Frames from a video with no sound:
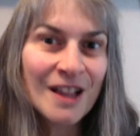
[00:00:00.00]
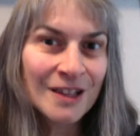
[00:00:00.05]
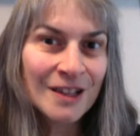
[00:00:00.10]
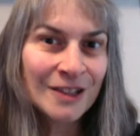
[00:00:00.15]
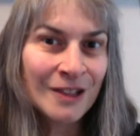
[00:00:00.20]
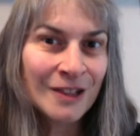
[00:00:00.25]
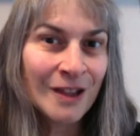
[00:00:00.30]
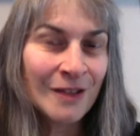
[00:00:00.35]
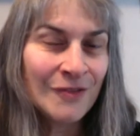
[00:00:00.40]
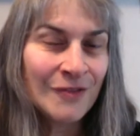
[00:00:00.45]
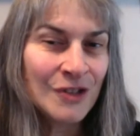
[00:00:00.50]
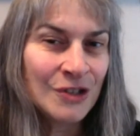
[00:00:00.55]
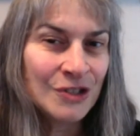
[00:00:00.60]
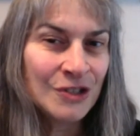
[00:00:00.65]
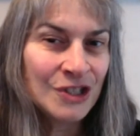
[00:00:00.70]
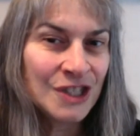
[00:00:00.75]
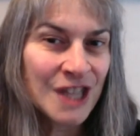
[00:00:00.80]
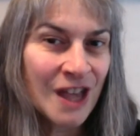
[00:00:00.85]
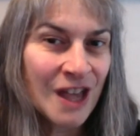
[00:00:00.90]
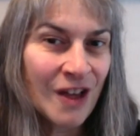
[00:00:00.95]
love
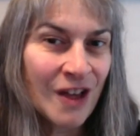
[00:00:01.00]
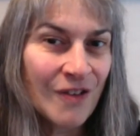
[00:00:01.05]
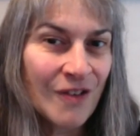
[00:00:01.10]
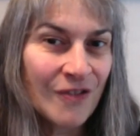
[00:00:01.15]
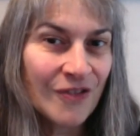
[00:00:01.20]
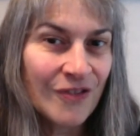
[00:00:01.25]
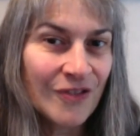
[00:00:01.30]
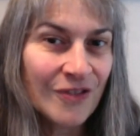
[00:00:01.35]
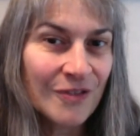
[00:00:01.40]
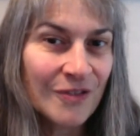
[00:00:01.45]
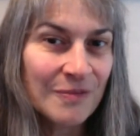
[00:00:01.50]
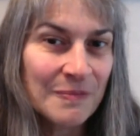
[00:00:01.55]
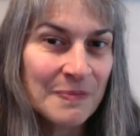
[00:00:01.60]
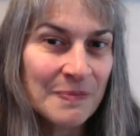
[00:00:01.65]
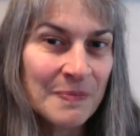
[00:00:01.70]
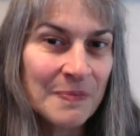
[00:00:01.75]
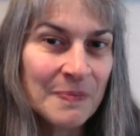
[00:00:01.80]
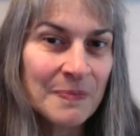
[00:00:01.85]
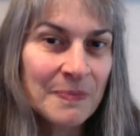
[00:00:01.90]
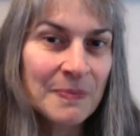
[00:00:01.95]
yourself
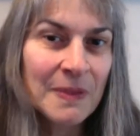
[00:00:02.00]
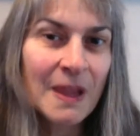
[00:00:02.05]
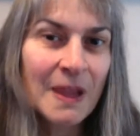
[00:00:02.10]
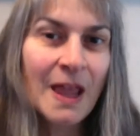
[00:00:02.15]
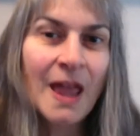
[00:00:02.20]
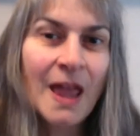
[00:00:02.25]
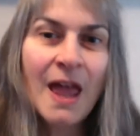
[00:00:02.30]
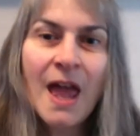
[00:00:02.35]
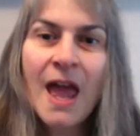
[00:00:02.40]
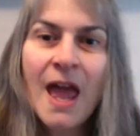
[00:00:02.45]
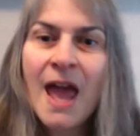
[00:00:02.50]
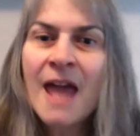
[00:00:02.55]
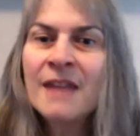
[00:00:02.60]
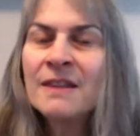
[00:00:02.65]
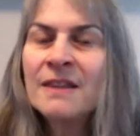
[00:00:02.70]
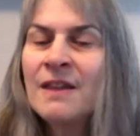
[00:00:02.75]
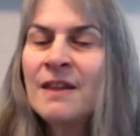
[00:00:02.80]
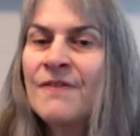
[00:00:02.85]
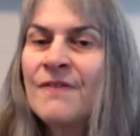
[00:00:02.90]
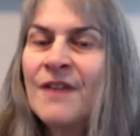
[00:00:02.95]

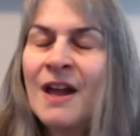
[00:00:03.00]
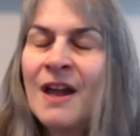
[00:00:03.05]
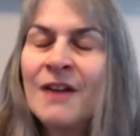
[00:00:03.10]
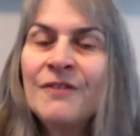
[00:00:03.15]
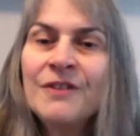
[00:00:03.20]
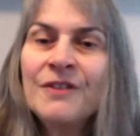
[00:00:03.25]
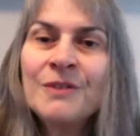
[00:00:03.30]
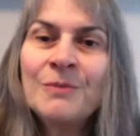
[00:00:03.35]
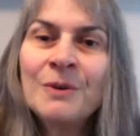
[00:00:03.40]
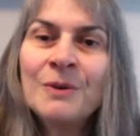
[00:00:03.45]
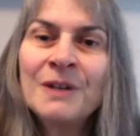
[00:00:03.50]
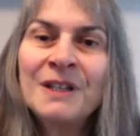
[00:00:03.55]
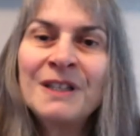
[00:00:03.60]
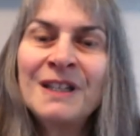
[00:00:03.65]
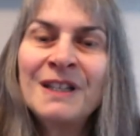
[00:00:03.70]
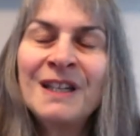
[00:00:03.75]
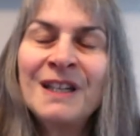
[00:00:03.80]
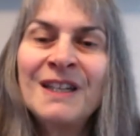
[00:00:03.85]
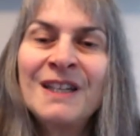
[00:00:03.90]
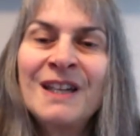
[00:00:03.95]
and love
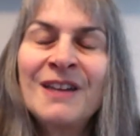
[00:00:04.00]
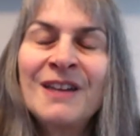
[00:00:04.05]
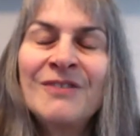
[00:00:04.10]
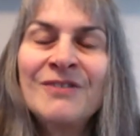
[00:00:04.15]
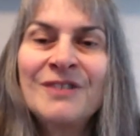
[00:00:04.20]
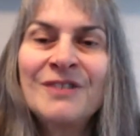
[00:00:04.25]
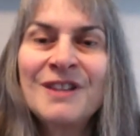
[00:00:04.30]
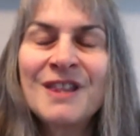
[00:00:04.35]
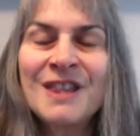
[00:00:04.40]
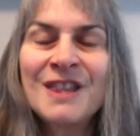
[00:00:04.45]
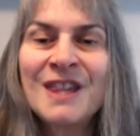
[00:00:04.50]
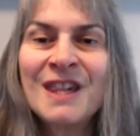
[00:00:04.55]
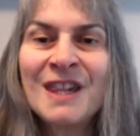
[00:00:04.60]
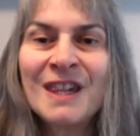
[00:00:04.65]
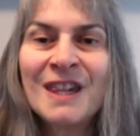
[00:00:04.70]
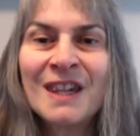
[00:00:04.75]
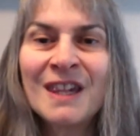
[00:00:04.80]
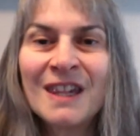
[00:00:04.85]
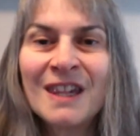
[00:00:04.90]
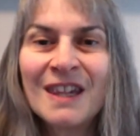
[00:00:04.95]
everyone and
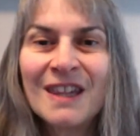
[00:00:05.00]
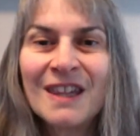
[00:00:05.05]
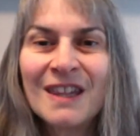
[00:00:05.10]
everything.